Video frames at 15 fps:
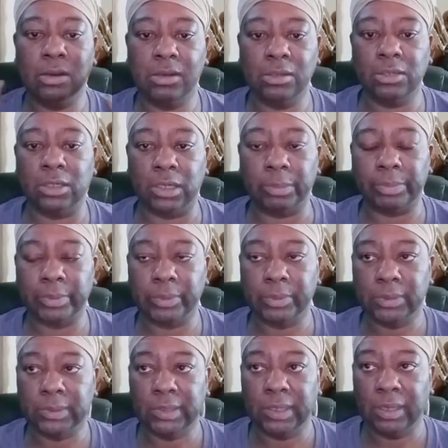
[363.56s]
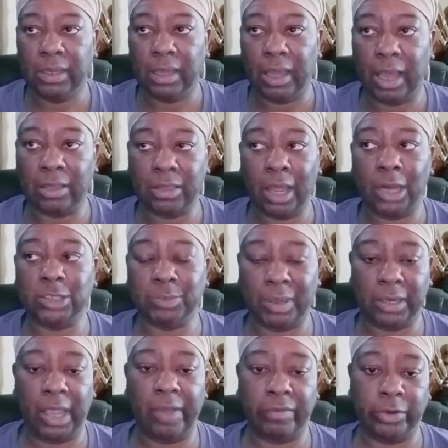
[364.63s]
up. I thought I was
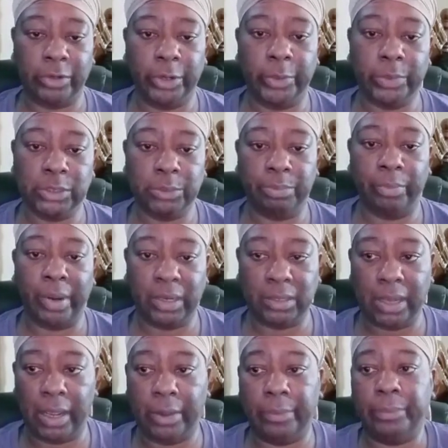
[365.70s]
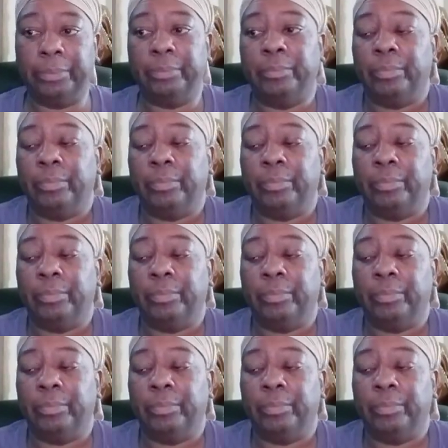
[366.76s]
about to have a nervous breakdown.